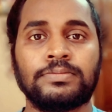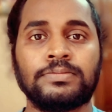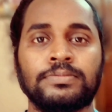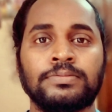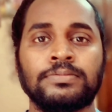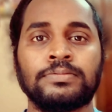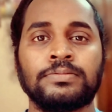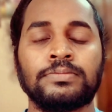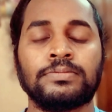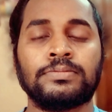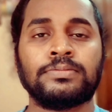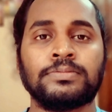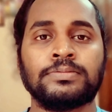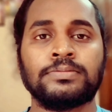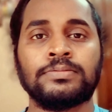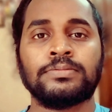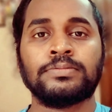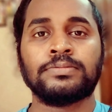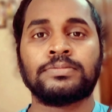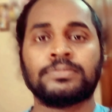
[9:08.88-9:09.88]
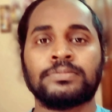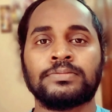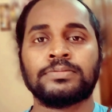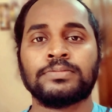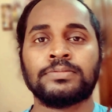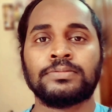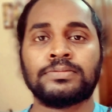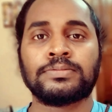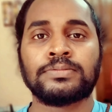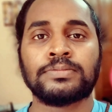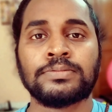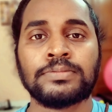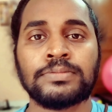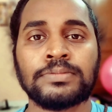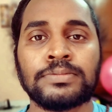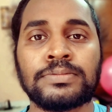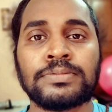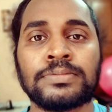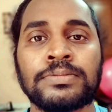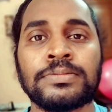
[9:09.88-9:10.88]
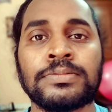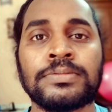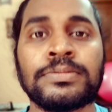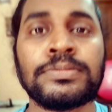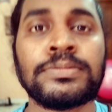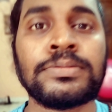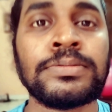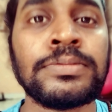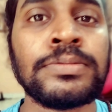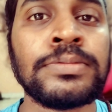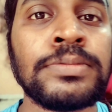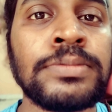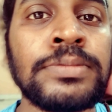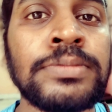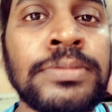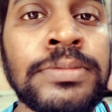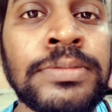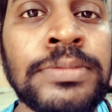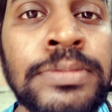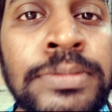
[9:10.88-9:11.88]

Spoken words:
the mouth. Kapalpati, you will be breathing